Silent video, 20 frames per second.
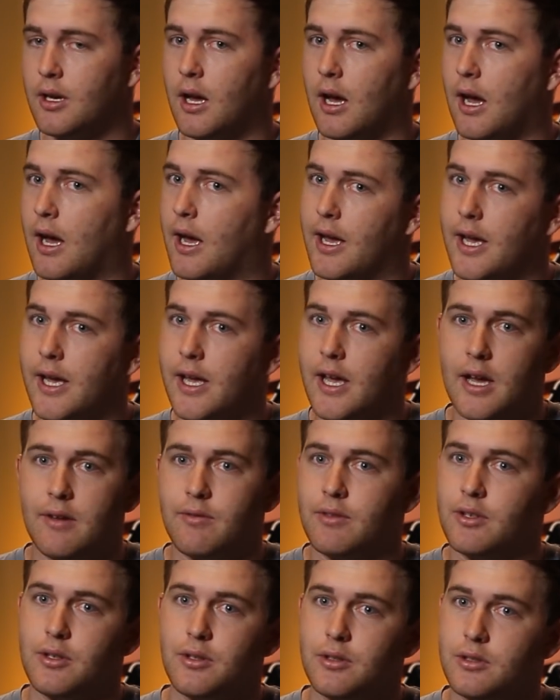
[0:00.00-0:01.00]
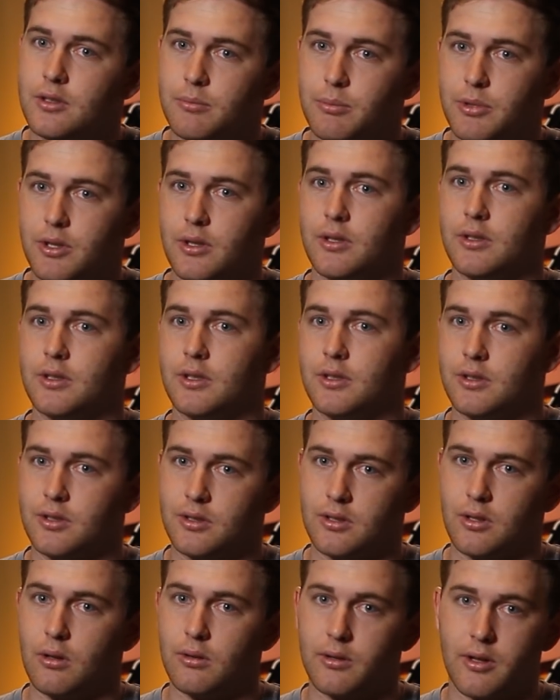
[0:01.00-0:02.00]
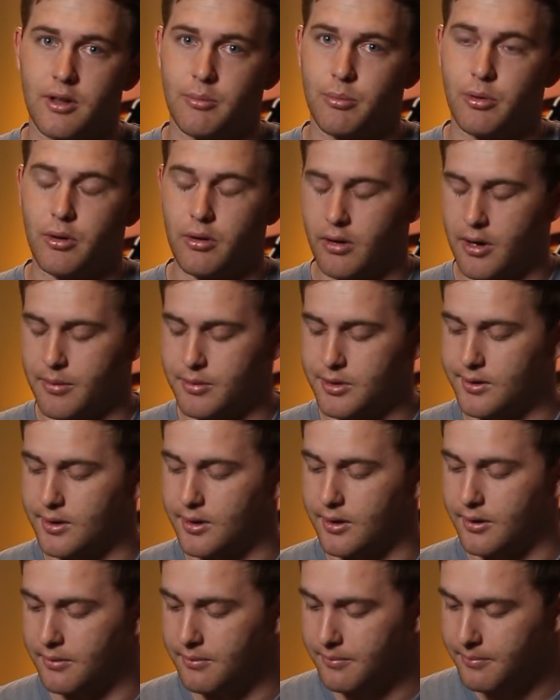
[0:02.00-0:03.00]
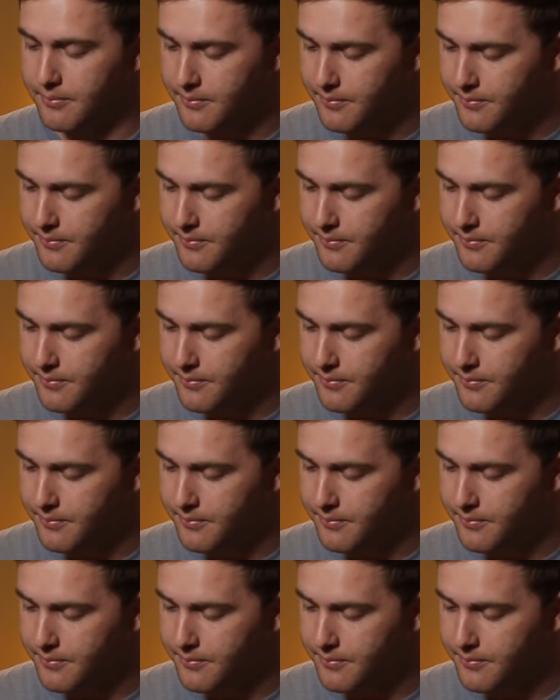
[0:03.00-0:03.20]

I haven't used it because it's just a whole other program to learn.